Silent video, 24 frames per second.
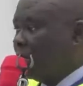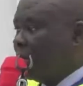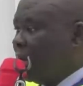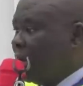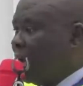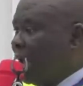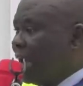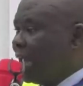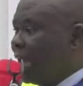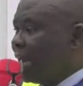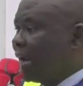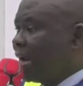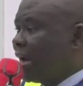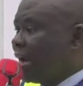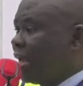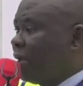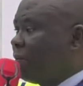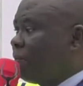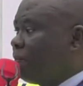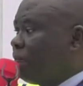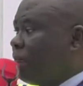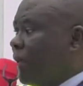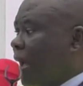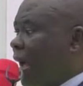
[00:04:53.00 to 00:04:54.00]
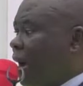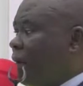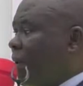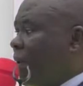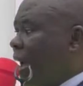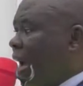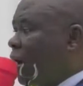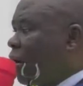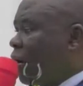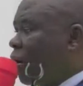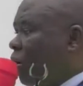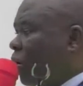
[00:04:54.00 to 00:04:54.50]
Any
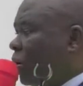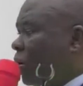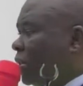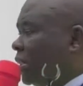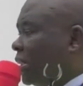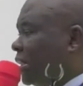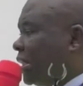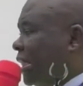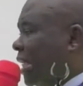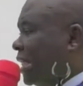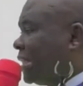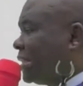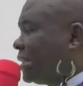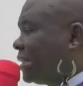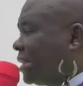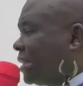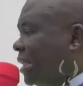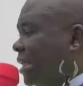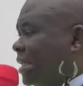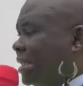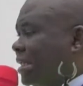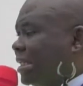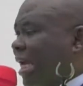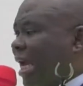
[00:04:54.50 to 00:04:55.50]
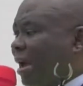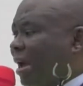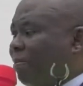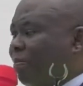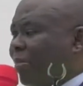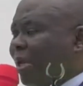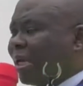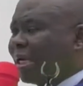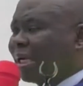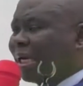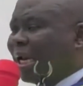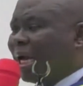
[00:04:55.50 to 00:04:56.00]
power contesting their
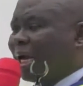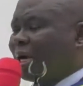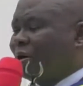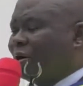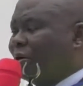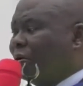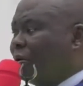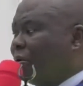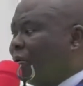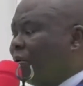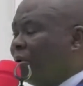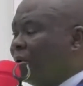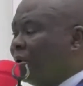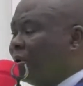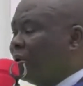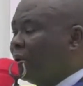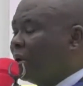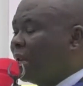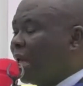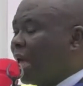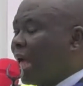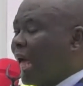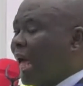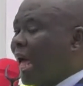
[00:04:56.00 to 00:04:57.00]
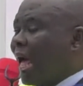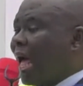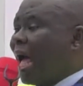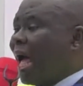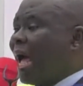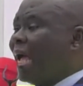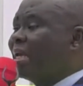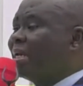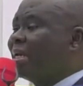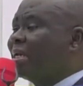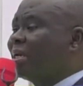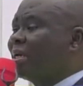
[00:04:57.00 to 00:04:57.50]
miracle,
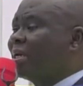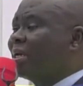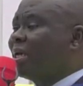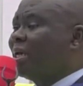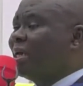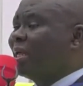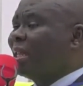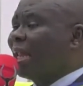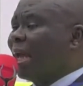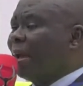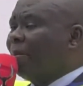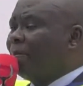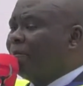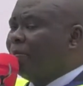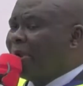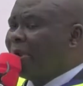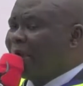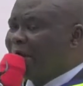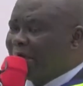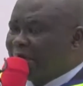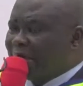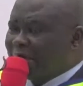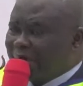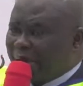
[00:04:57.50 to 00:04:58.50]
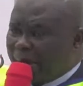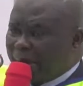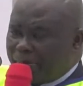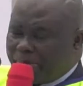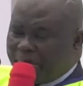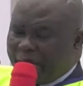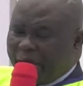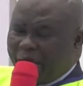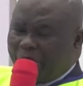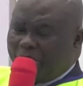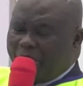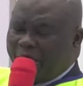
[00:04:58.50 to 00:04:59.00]
I kill and bury that
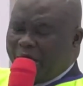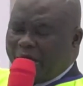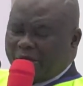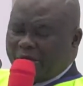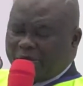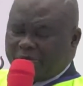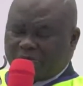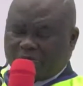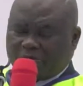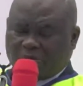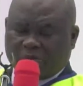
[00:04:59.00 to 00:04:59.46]
power.